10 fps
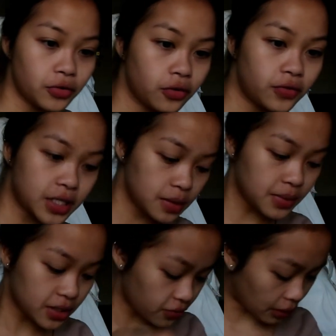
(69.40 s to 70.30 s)
full face
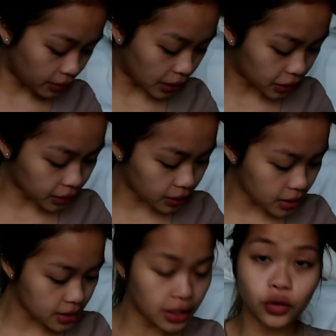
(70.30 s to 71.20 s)
means foundation
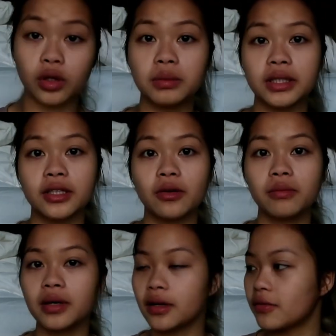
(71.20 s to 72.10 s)
because I normally
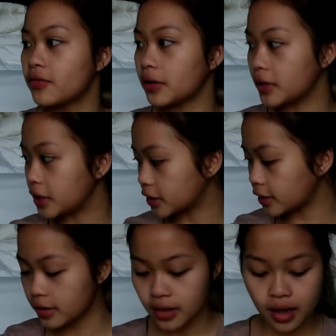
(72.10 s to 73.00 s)
don't put on
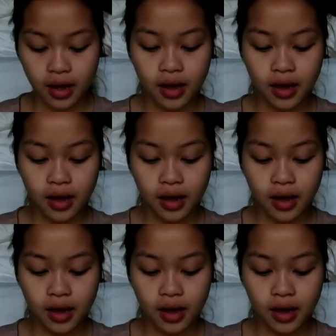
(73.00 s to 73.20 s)
foundation.